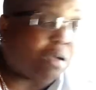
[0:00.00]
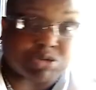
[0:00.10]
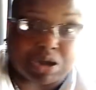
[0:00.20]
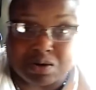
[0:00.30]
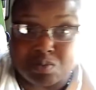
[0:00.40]

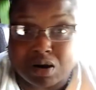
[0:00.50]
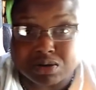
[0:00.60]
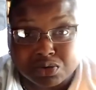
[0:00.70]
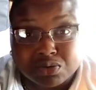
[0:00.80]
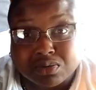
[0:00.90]
I'm trying to
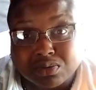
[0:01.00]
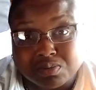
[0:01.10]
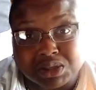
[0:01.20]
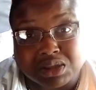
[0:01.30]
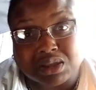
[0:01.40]
work
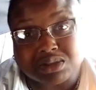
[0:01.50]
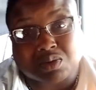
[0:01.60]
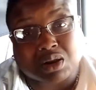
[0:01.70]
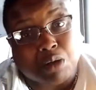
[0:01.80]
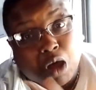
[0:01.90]
through
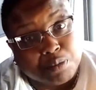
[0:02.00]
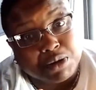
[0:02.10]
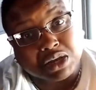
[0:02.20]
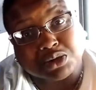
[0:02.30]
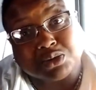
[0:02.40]
because what I'm
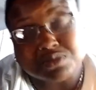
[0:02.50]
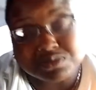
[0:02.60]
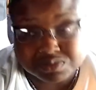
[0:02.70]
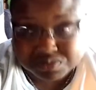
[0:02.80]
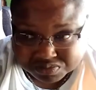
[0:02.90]
hoping they do,
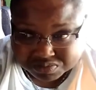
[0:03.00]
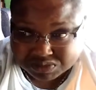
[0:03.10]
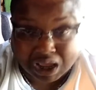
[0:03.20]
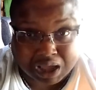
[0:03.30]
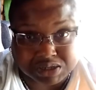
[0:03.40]

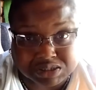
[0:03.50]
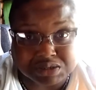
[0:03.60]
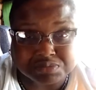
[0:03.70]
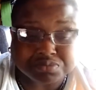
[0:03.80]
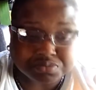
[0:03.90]

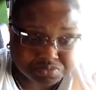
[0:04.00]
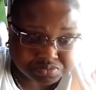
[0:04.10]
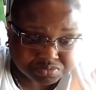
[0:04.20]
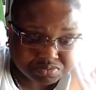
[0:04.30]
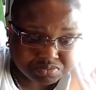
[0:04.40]
honestly,
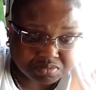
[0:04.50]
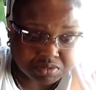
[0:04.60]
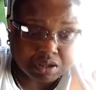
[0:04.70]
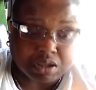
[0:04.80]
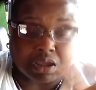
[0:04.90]

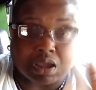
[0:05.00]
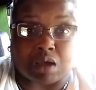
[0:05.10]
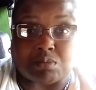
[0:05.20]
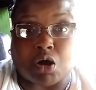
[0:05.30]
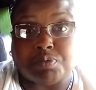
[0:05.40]

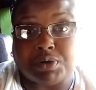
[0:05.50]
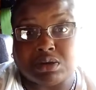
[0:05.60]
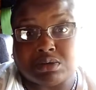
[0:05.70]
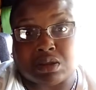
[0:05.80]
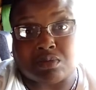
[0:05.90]
I'm
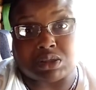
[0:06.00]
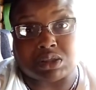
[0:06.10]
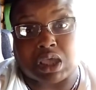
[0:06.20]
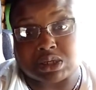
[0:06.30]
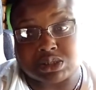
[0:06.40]
hoping that what
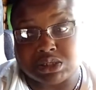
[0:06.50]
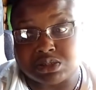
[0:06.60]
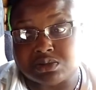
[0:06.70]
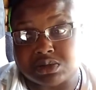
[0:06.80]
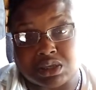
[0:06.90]
they actually
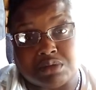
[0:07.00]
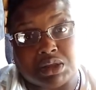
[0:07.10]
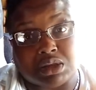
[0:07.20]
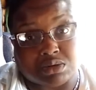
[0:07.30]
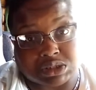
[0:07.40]
do is give
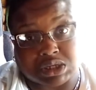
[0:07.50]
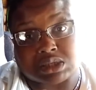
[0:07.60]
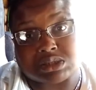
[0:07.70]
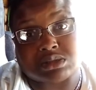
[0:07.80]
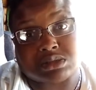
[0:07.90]
me a load to
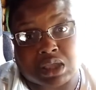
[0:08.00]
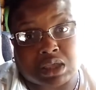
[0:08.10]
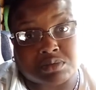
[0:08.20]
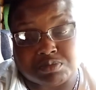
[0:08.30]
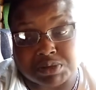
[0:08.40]
Texas.
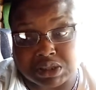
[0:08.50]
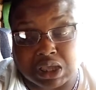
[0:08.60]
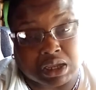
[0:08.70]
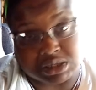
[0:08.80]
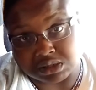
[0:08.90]
That will be
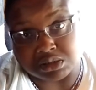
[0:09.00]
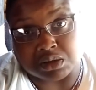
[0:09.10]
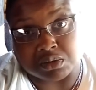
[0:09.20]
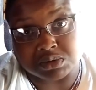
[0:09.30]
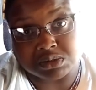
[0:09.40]
the ideal
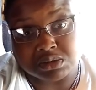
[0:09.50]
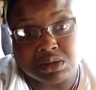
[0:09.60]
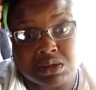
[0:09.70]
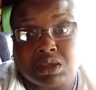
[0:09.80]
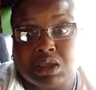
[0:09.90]
load.
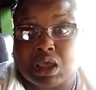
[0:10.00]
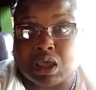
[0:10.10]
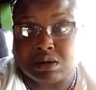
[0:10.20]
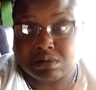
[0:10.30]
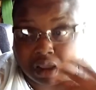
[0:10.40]

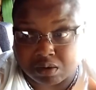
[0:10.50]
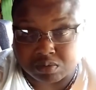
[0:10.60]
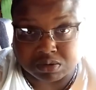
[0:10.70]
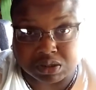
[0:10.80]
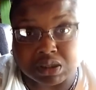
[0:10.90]
And I
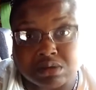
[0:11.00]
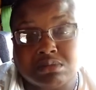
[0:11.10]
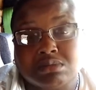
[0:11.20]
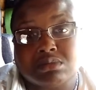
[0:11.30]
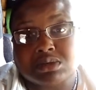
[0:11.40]
will
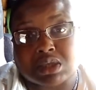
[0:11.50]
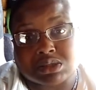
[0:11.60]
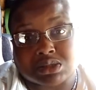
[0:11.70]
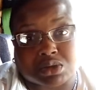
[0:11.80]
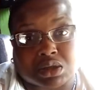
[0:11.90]
then
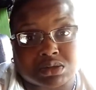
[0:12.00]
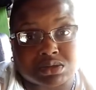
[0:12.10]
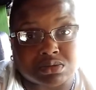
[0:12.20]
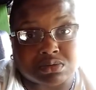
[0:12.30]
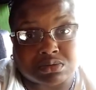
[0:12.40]
take the truck
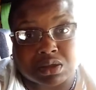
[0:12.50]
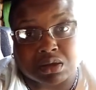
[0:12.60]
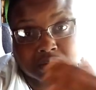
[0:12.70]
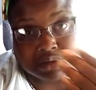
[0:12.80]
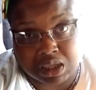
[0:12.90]
to
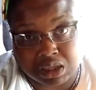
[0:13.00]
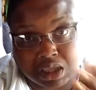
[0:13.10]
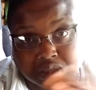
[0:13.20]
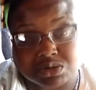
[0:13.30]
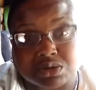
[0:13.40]
their
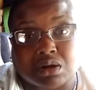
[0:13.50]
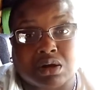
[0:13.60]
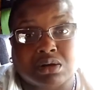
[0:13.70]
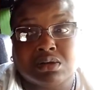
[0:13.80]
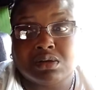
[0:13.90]
Lancaster
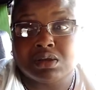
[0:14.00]
yard